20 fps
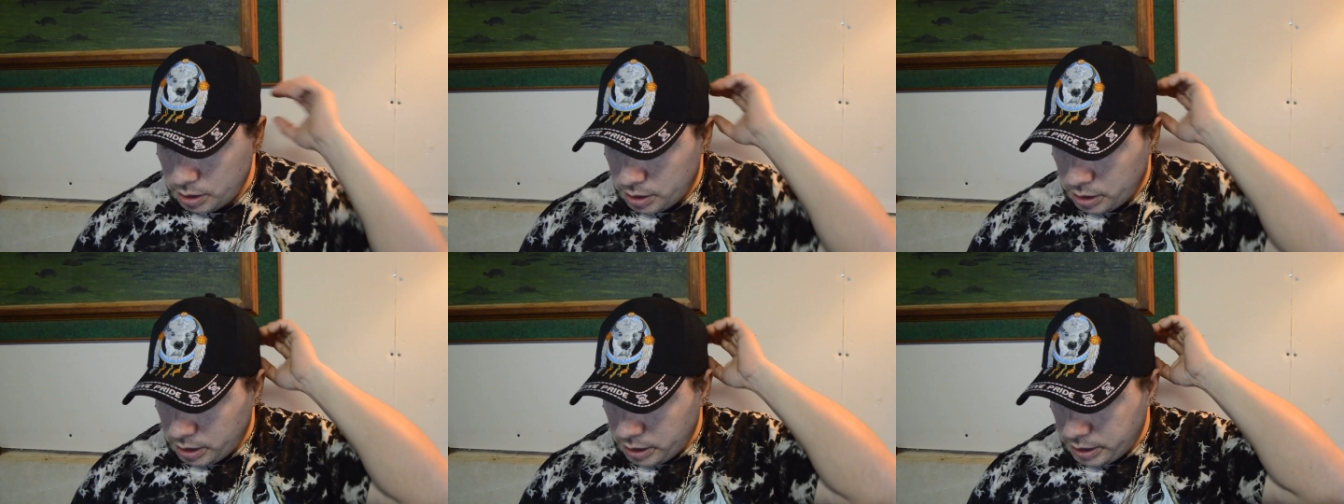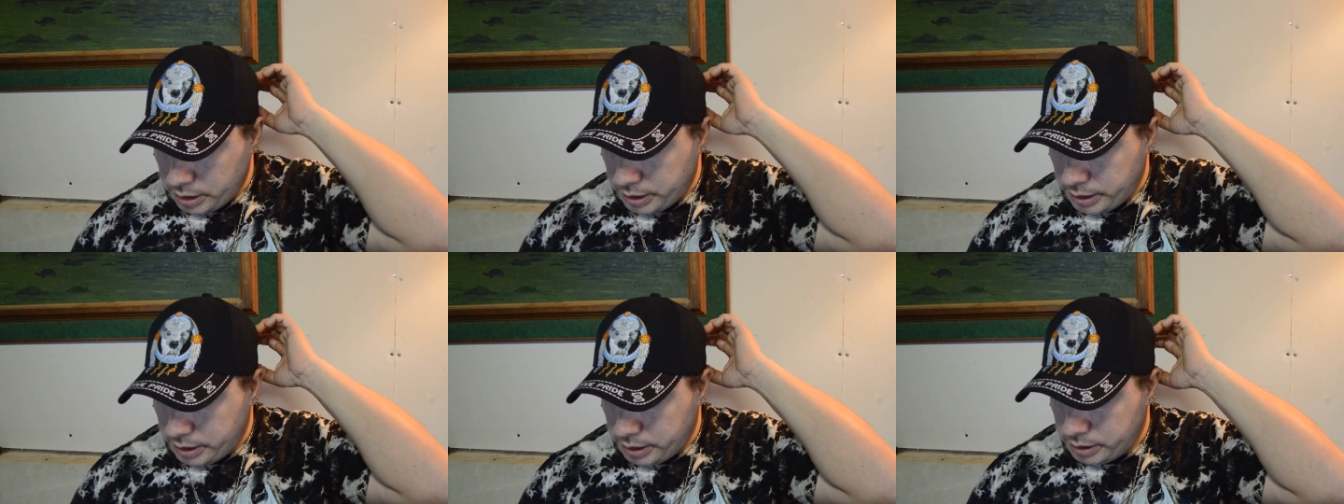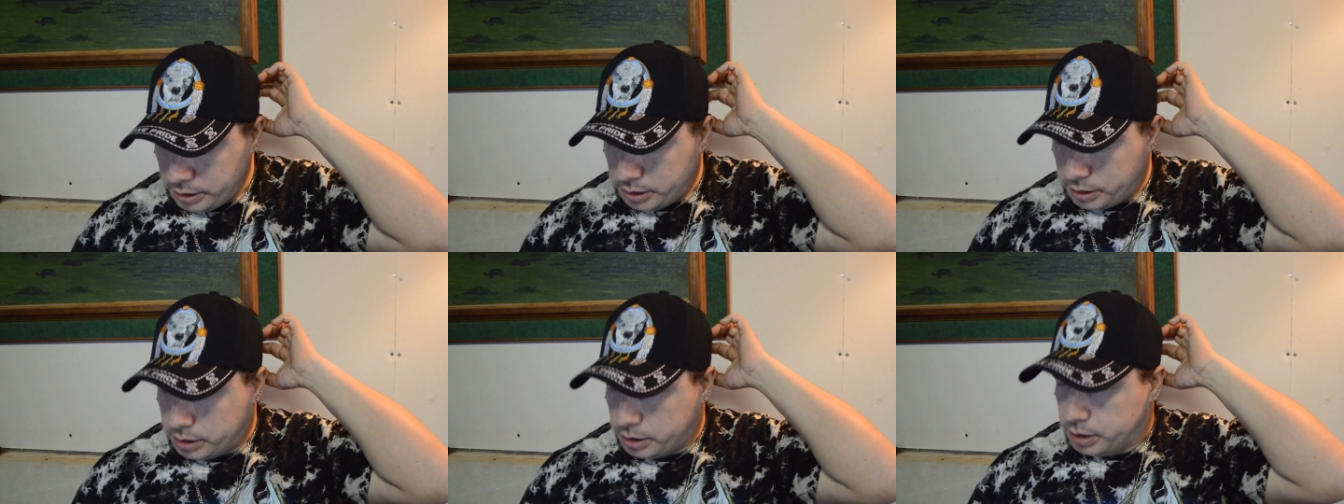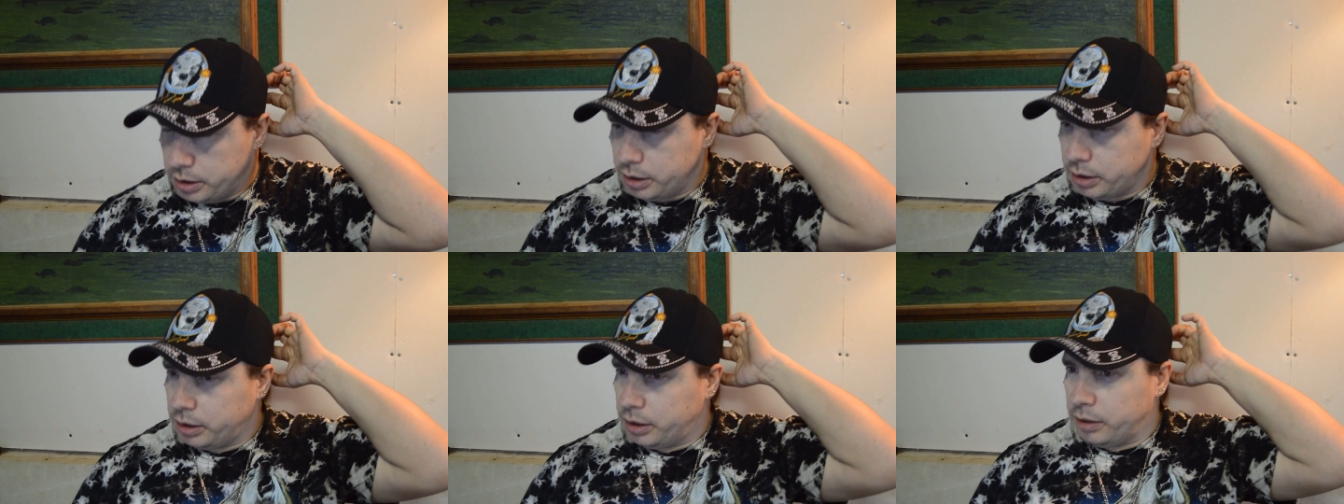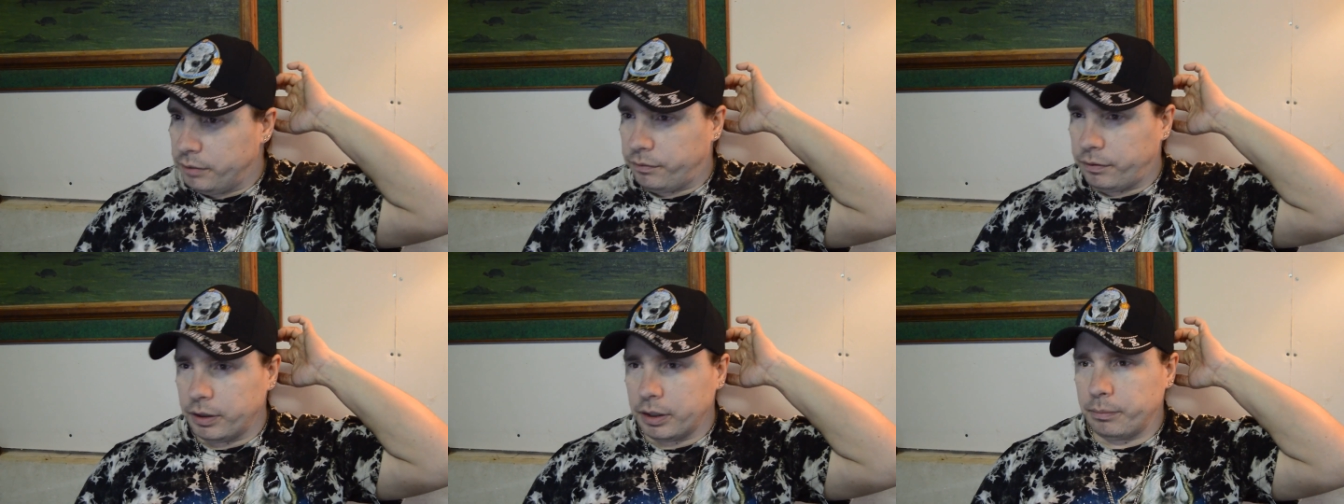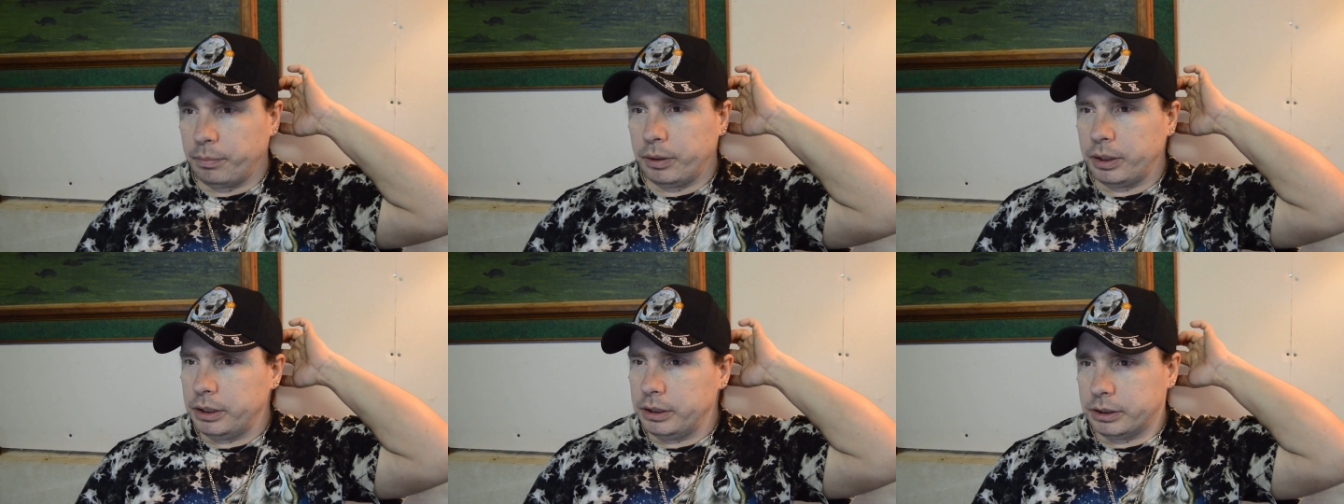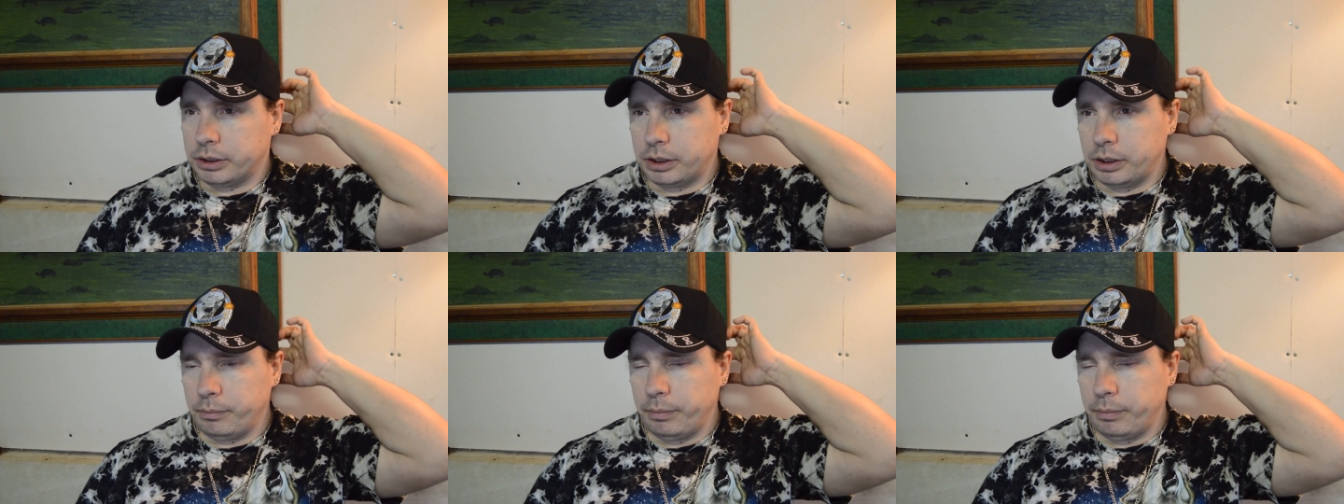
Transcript: I had uh, the fireplace in